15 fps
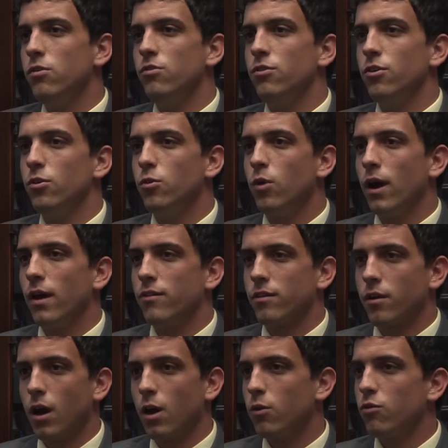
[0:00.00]
you do as a
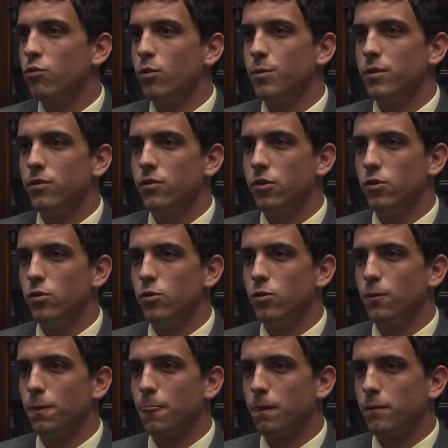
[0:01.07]
congresswoman
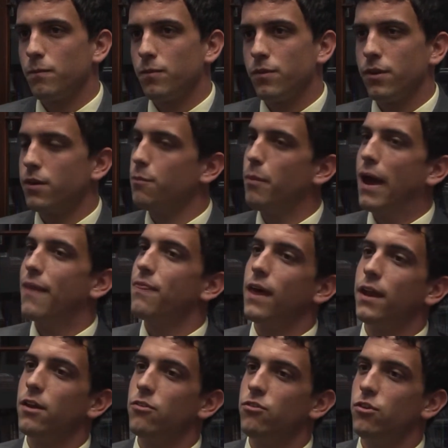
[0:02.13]
to combat
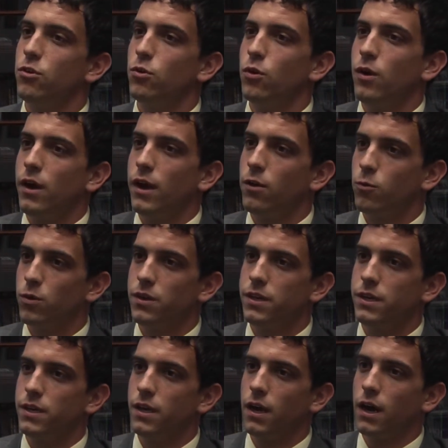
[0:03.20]
that issue and
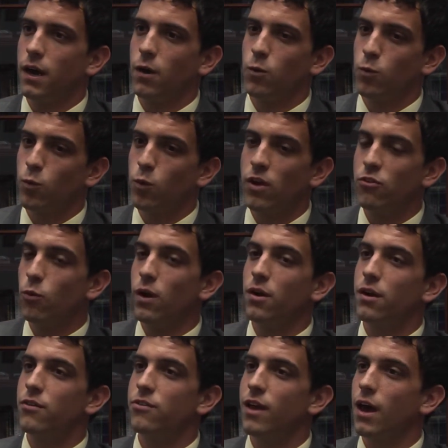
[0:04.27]
really raise
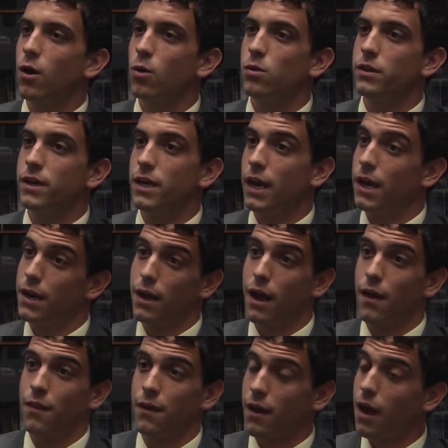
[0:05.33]
awareness not only at
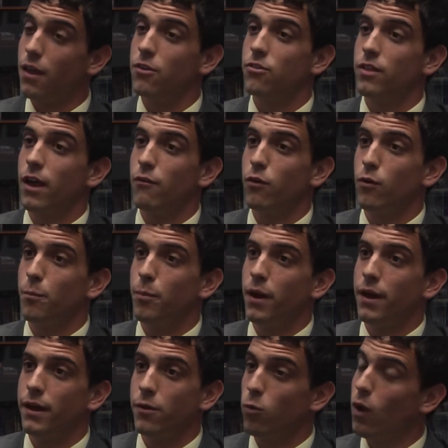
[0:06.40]
the college level,
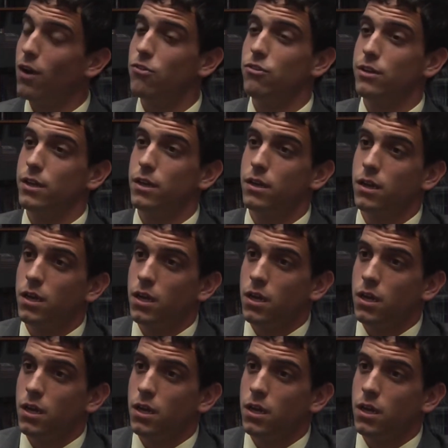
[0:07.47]
but in Washington?